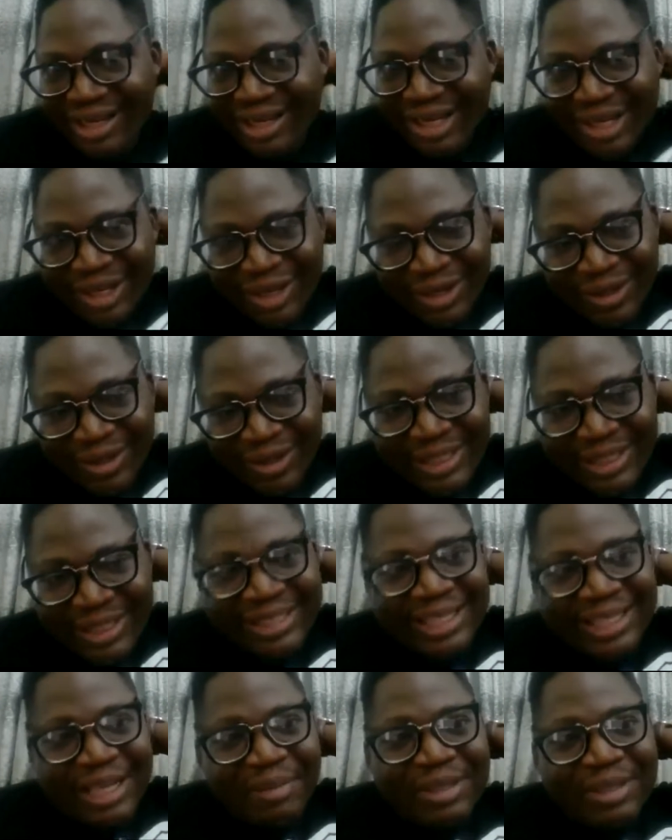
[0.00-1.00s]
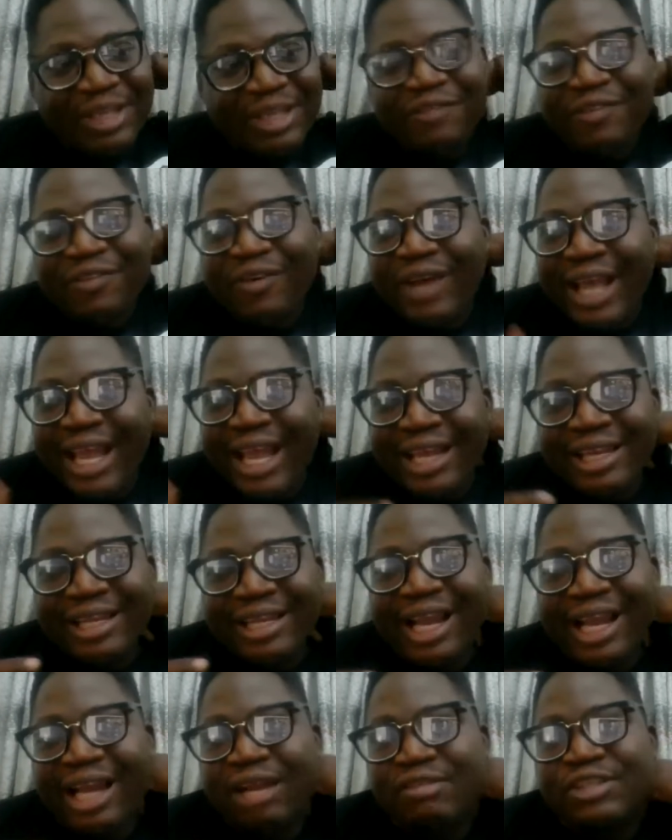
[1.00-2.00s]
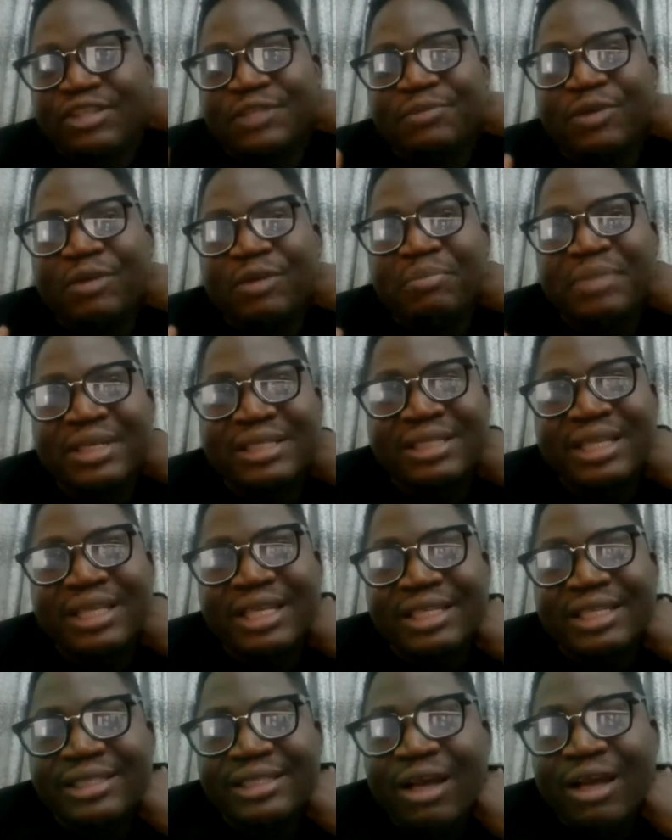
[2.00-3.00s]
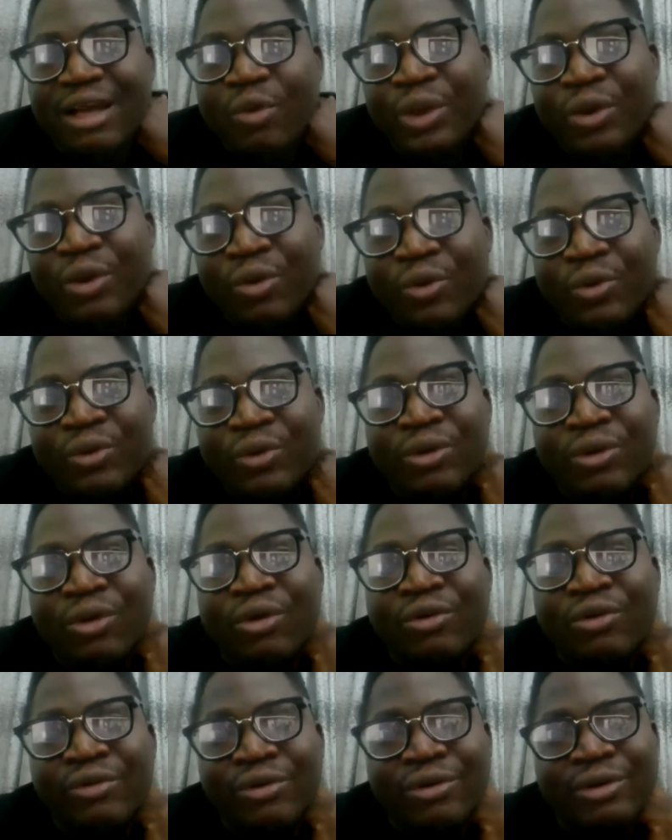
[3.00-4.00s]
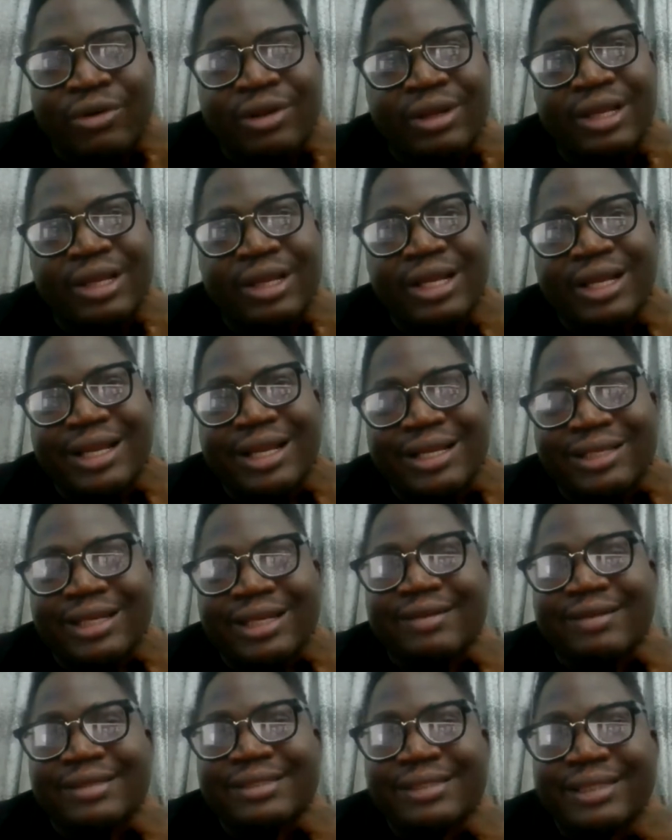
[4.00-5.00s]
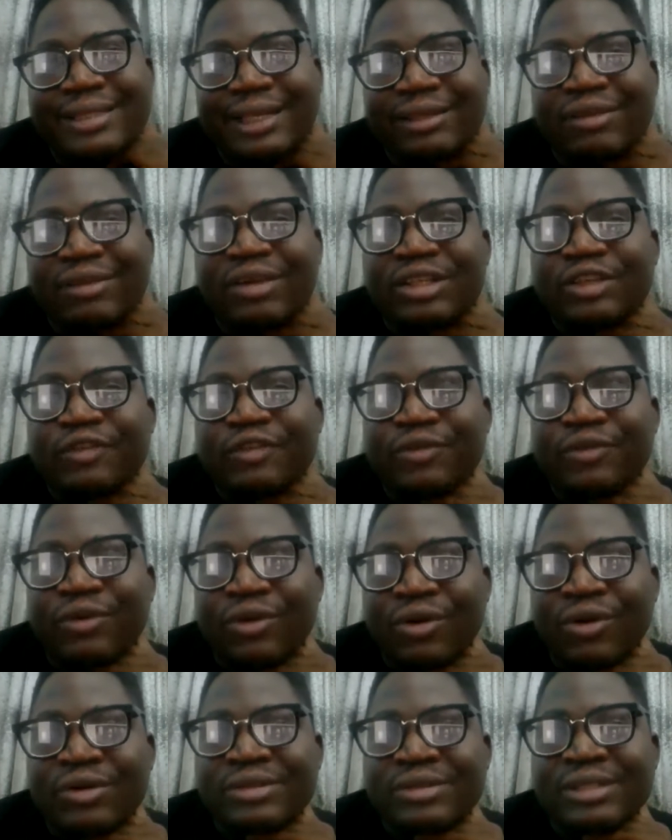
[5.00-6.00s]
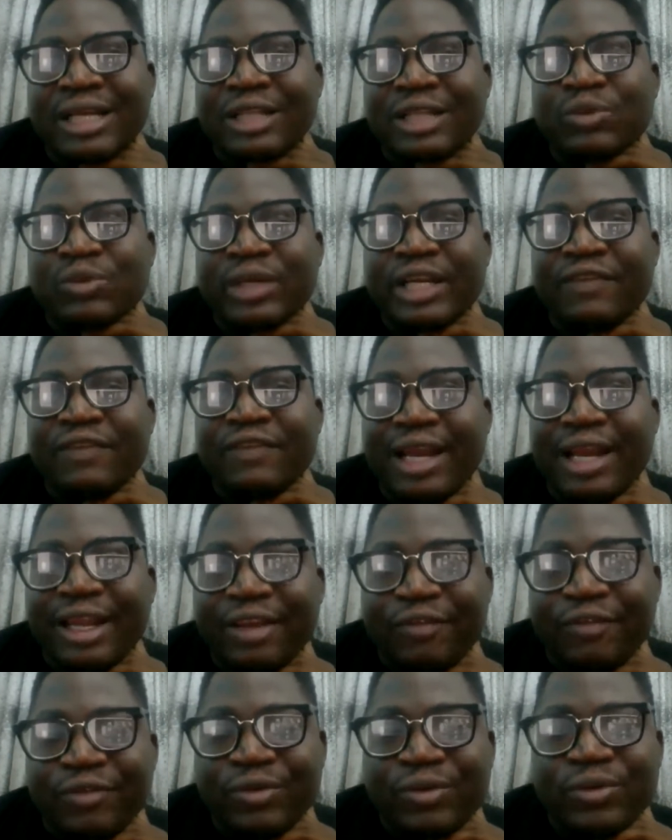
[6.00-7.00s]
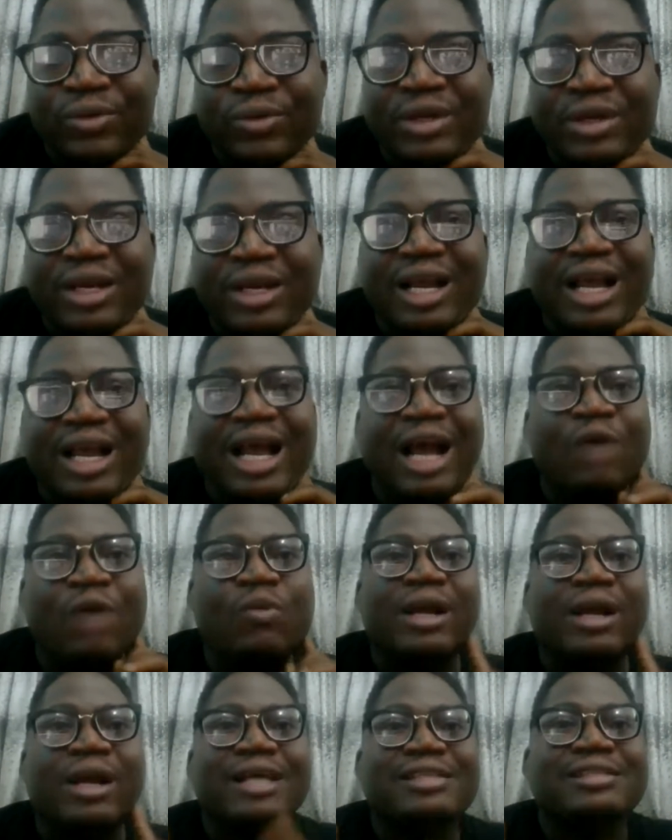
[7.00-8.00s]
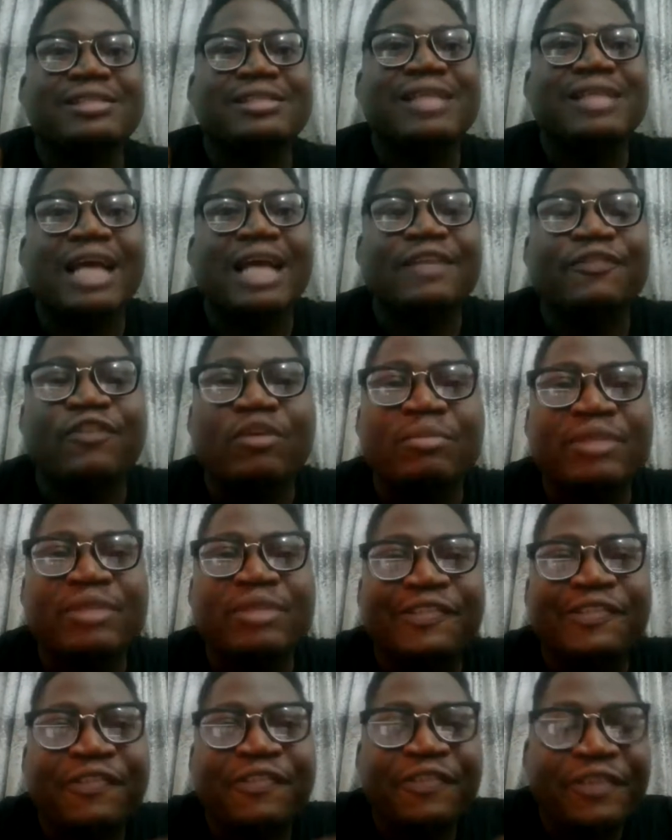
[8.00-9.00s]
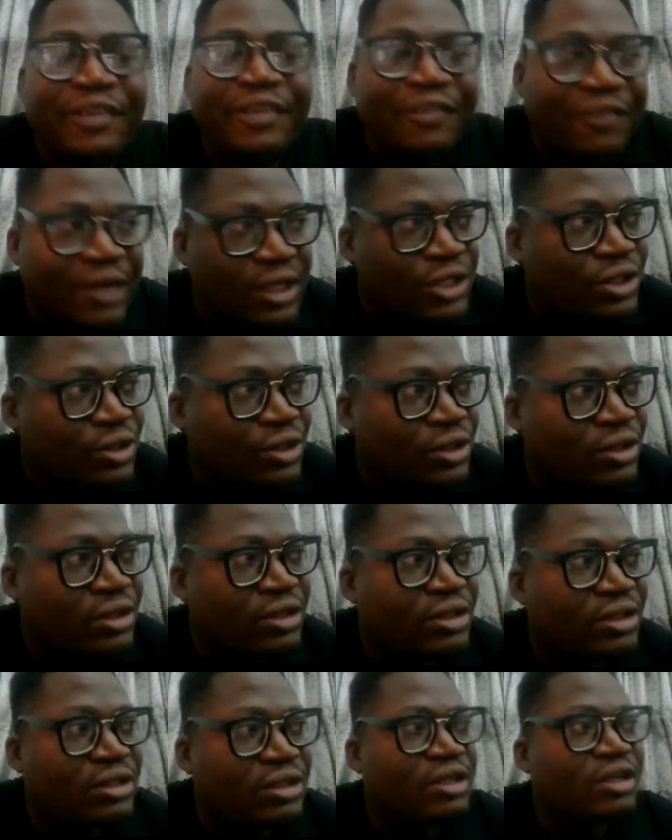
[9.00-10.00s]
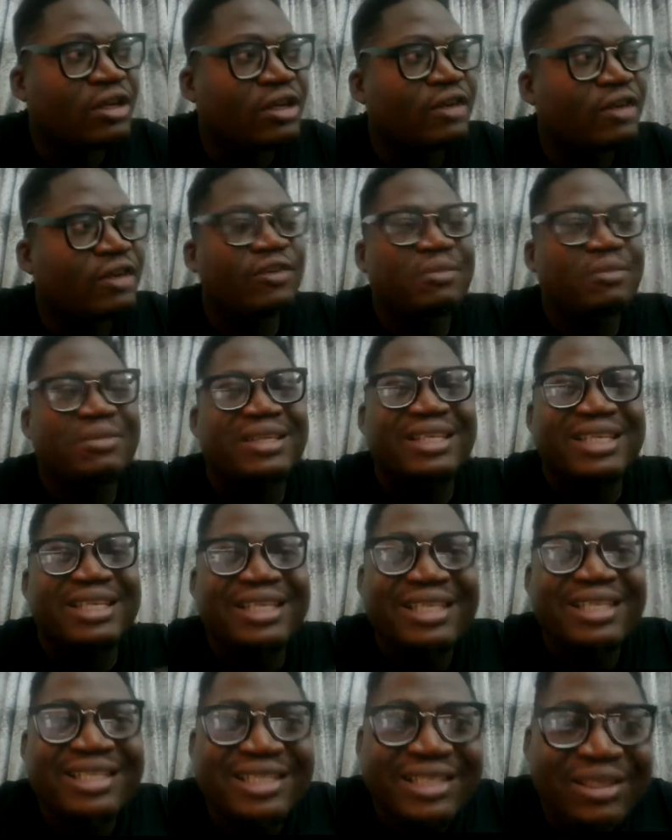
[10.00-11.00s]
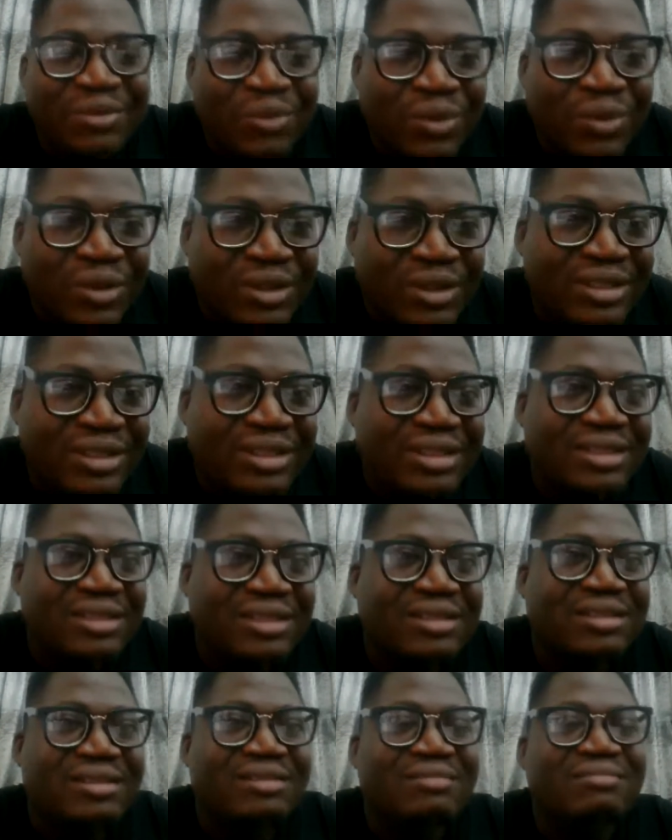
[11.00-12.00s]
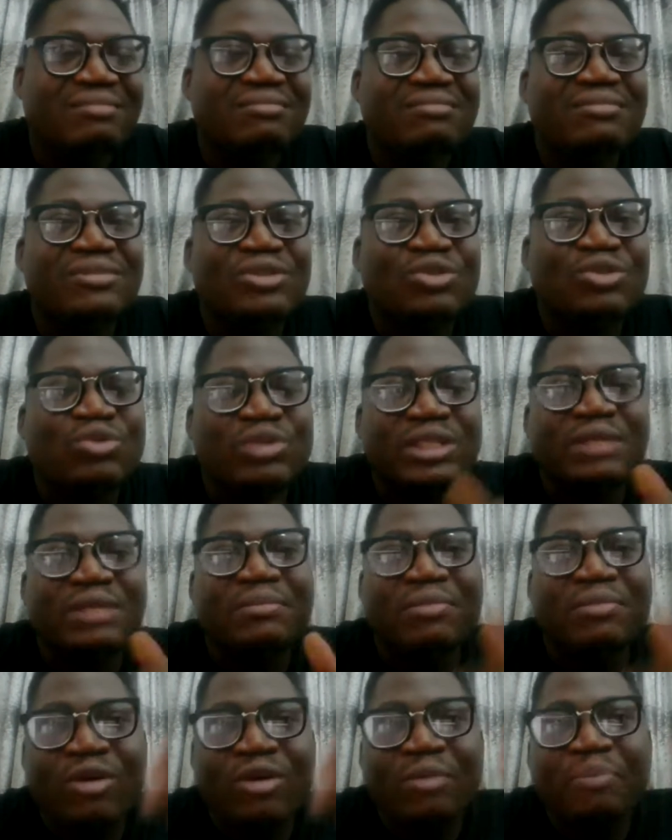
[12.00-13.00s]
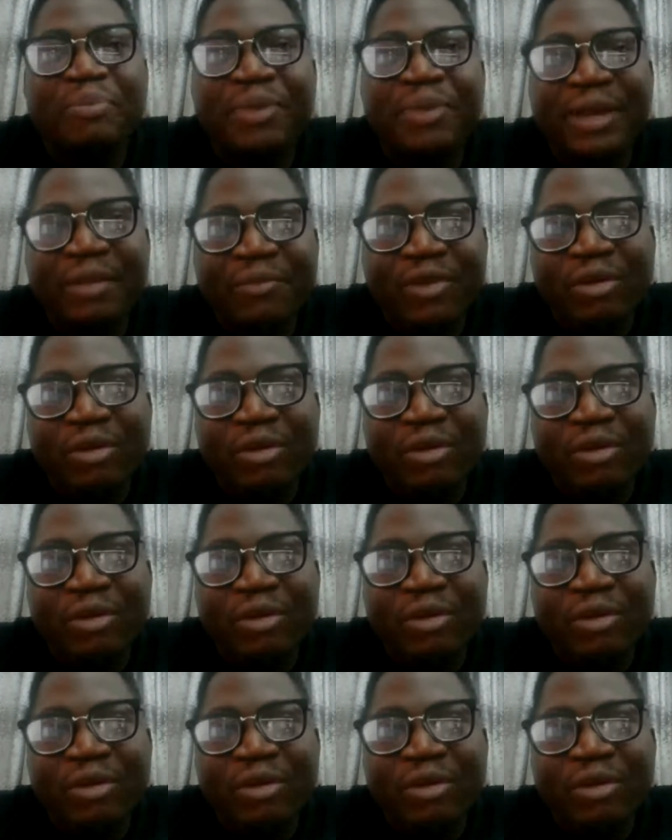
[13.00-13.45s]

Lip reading: the same thing for any kind of small business that we own or run. There is technology for us at whatever level, and we can start from the free versions, from the easy ones, to the more premium